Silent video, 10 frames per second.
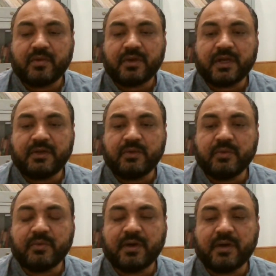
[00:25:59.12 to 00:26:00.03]
Can
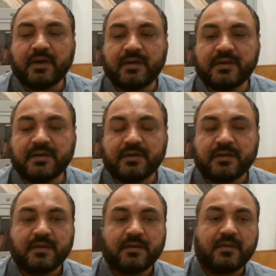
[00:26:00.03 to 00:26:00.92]
you
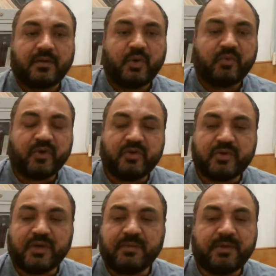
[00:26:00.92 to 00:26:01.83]

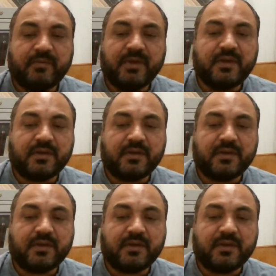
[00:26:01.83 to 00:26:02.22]
differentiate between